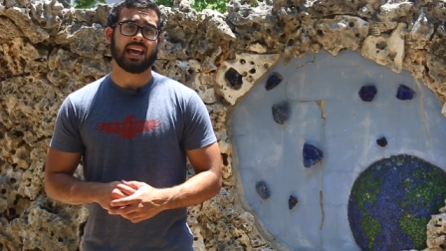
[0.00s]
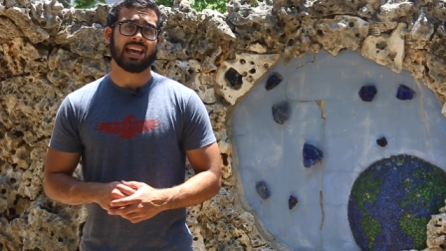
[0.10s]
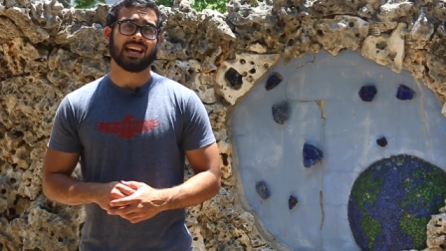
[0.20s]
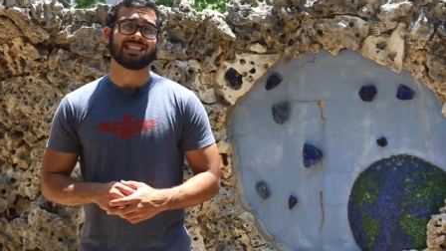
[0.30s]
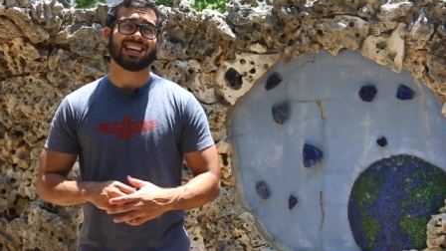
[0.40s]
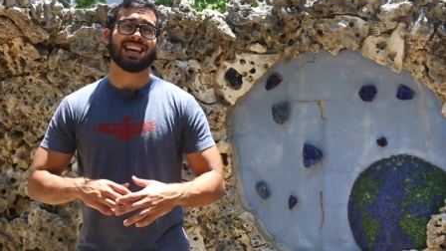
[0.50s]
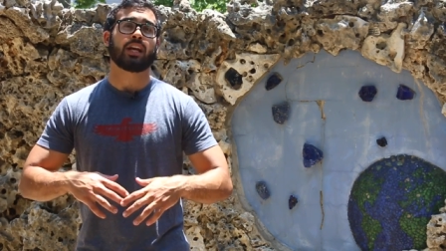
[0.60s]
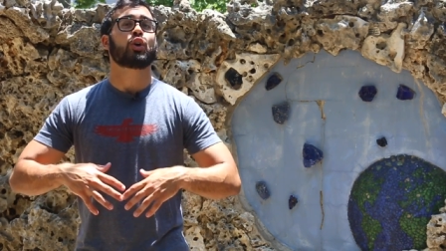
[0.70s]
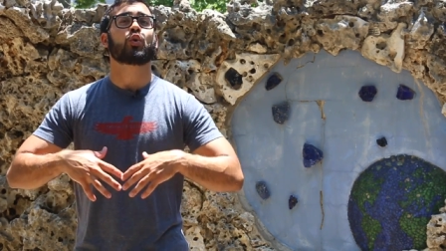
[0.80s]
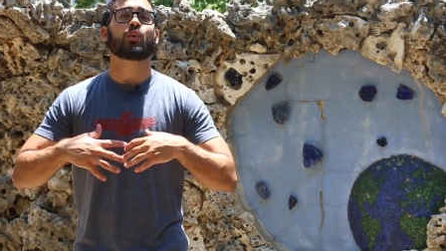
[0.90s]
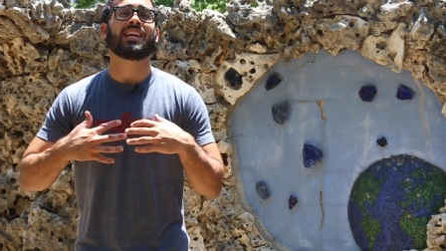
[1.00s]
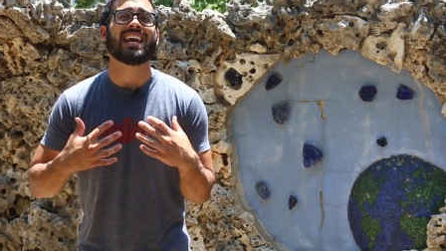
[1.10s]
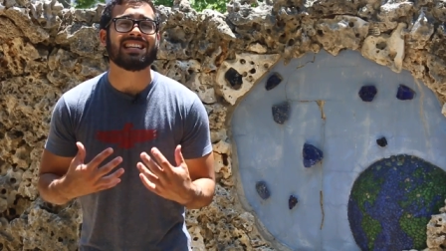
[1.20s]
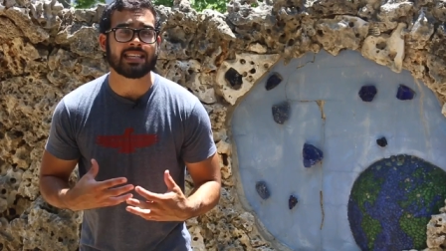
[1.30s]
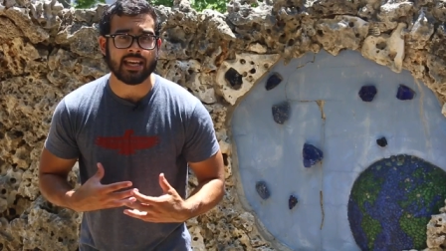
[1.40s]
A as a
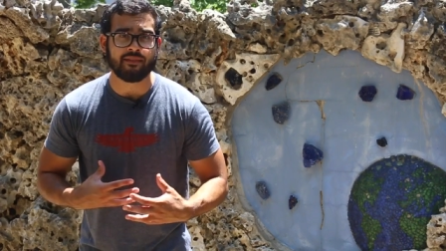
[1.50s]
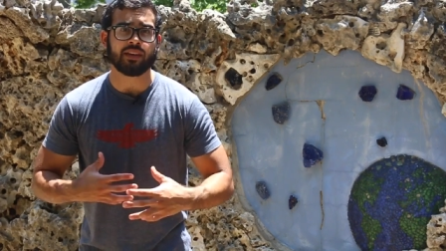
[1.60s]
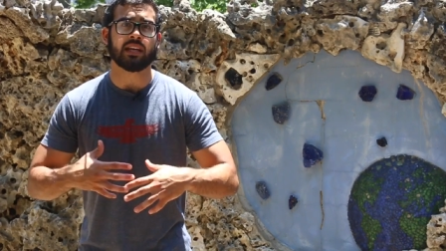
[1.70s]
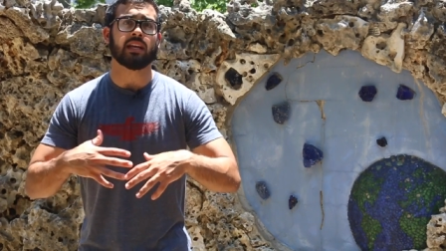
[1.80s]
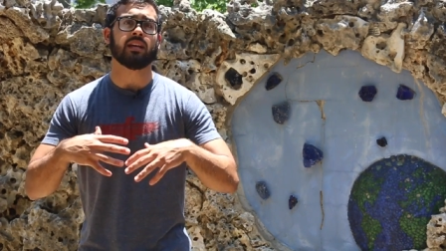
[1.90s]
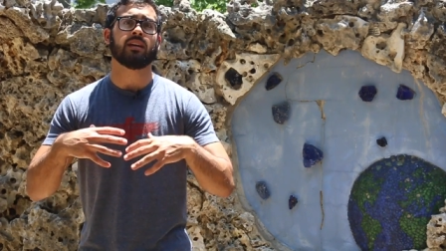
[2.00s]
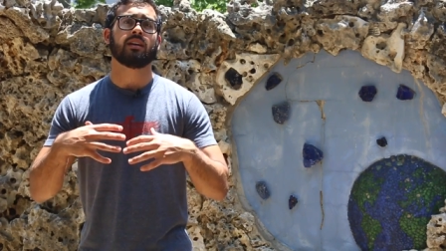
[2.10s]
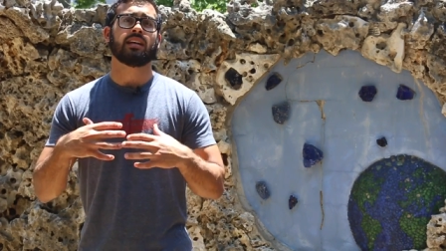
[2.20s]
creativity